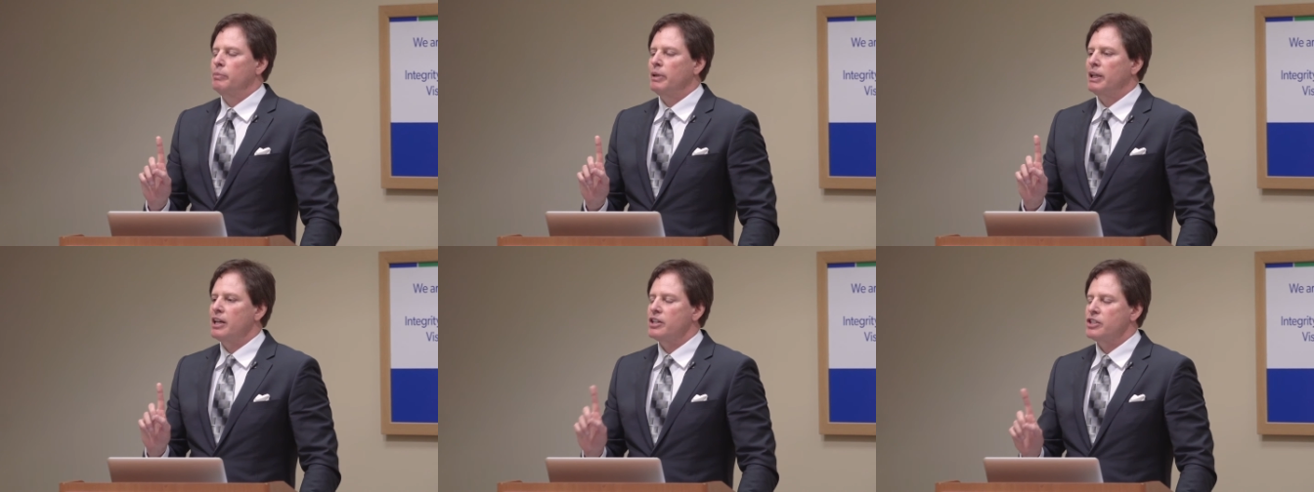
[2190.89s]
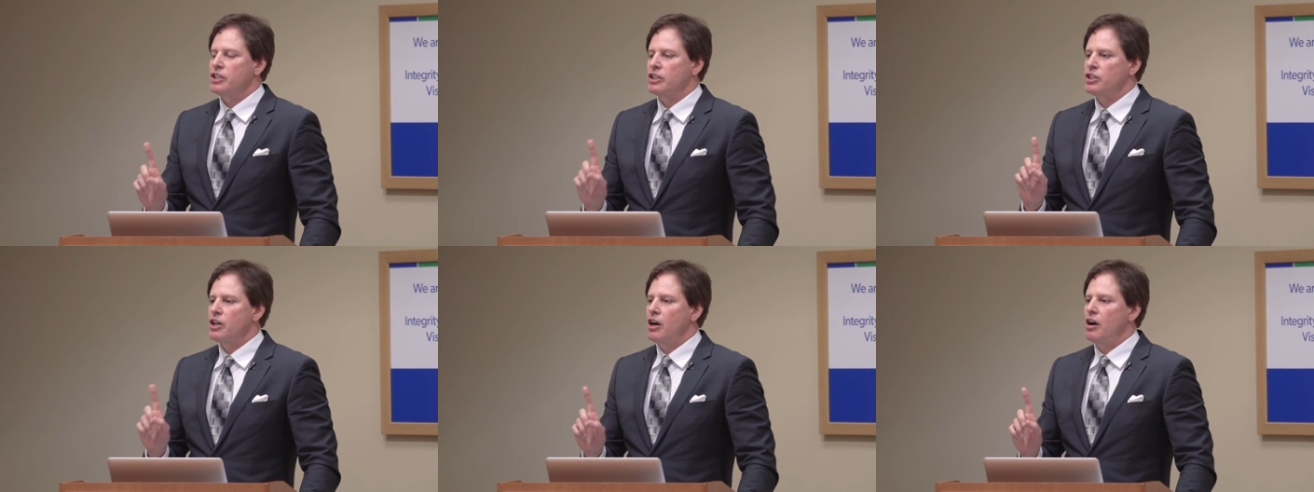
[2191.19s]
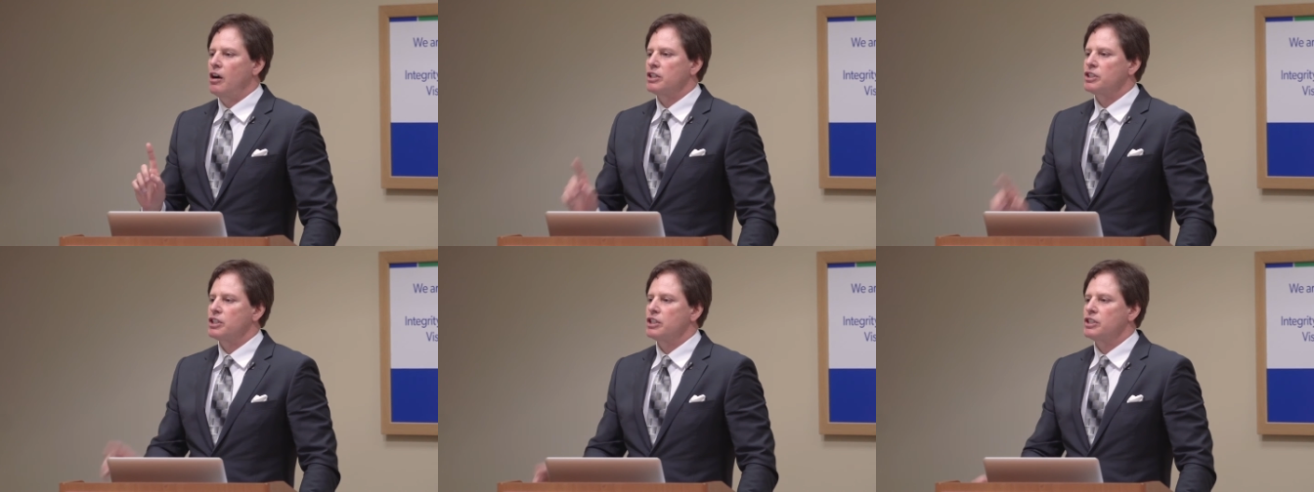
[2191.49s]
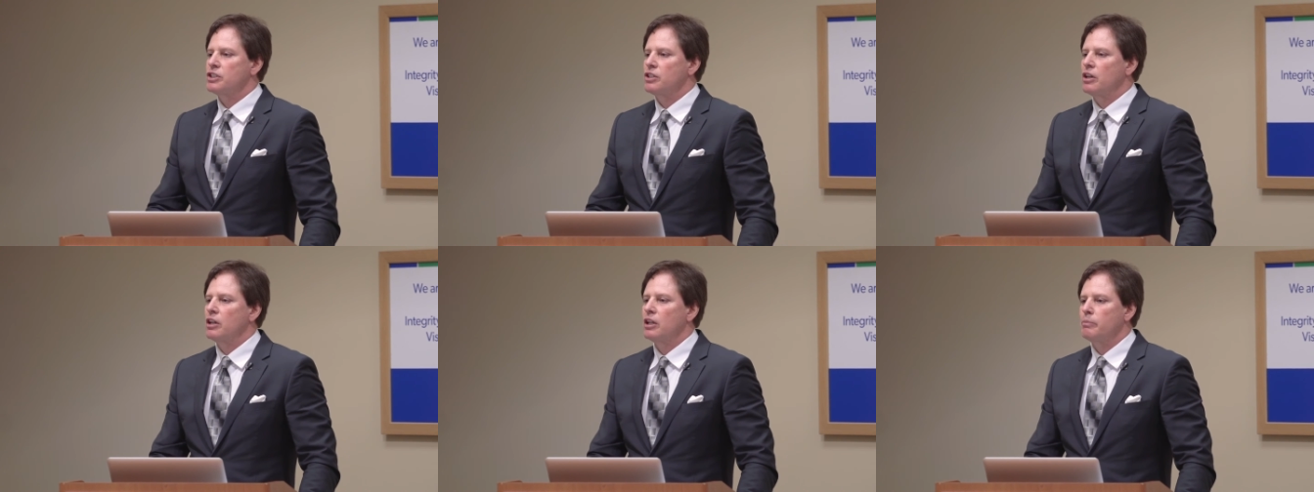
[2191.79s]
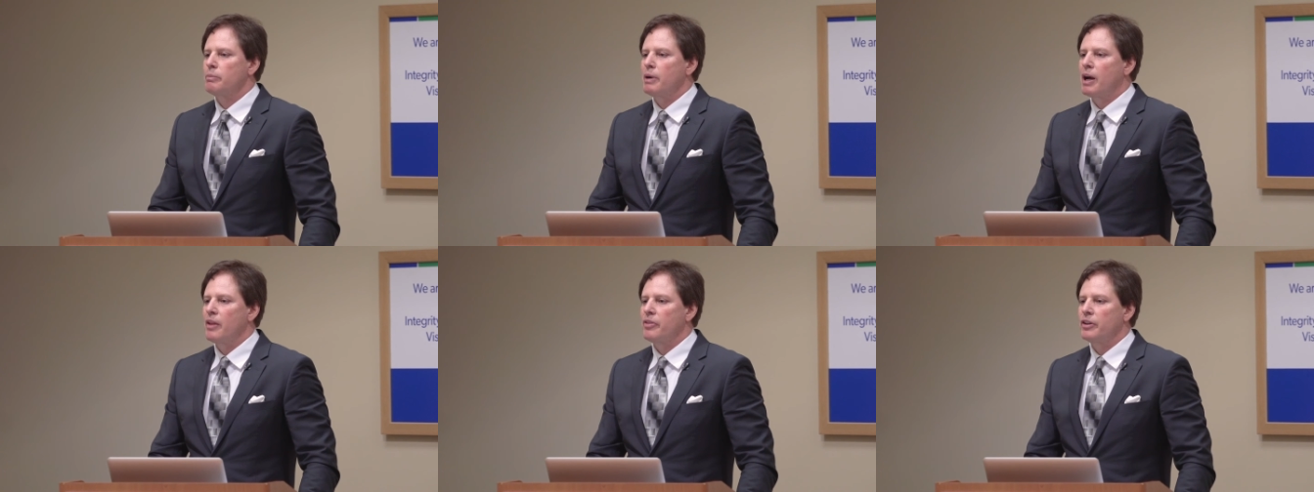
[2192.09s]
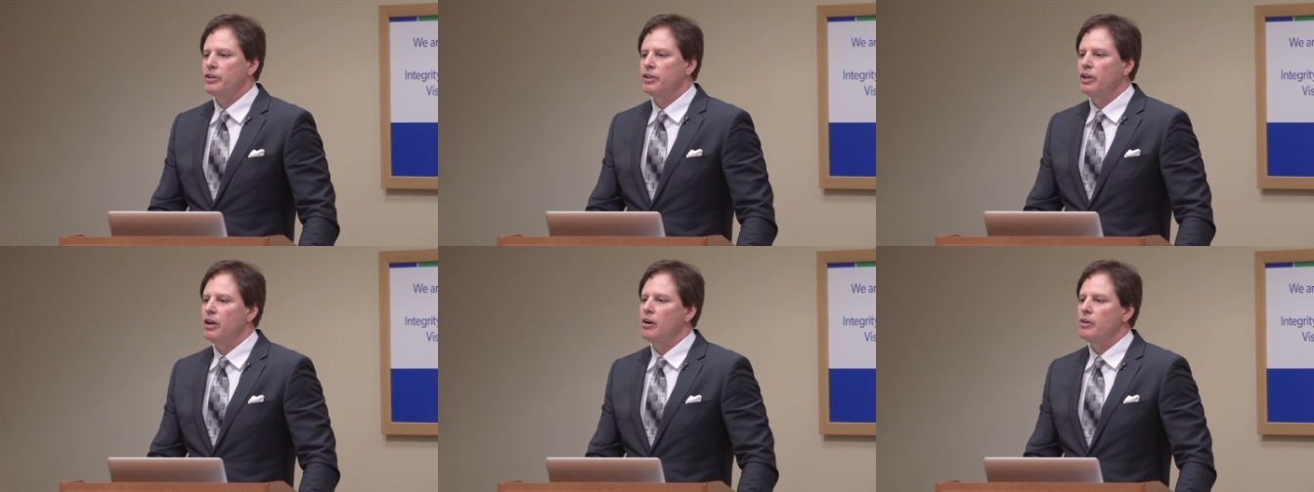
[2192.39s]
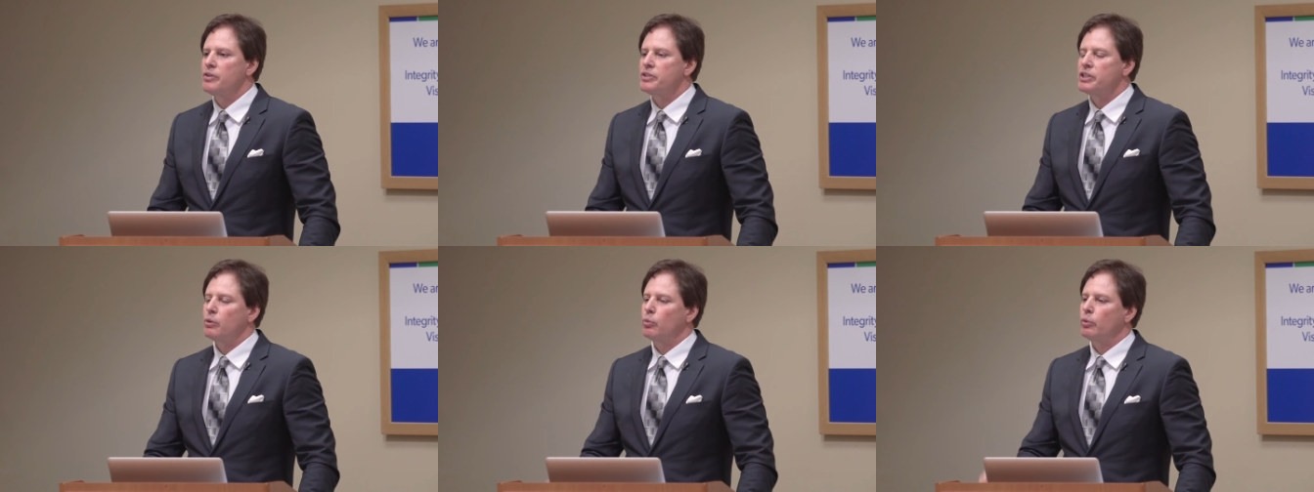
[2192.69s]
because a toxin's all about the
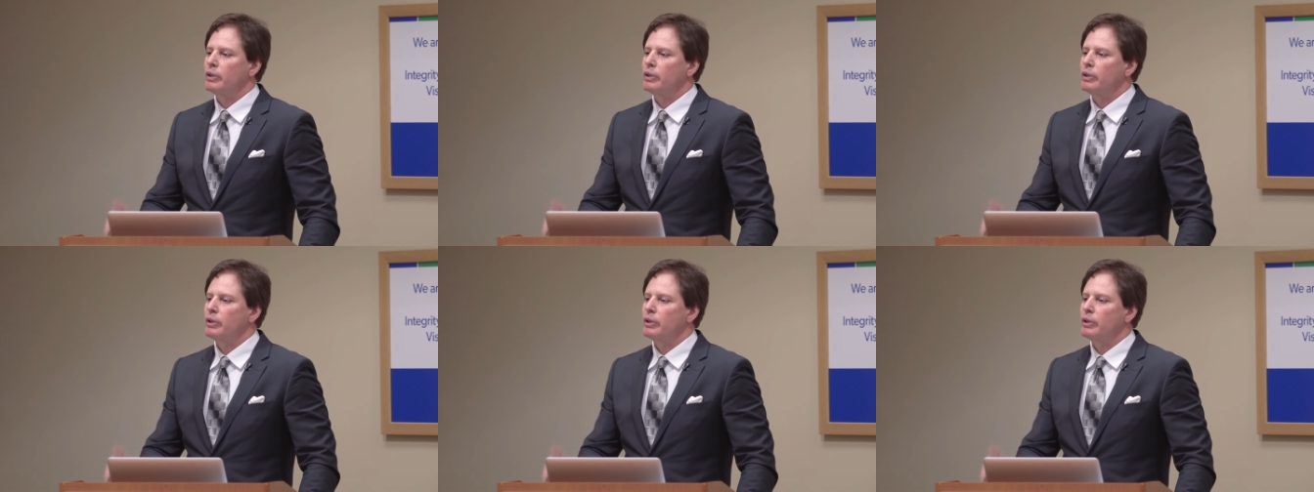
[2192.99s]
dose,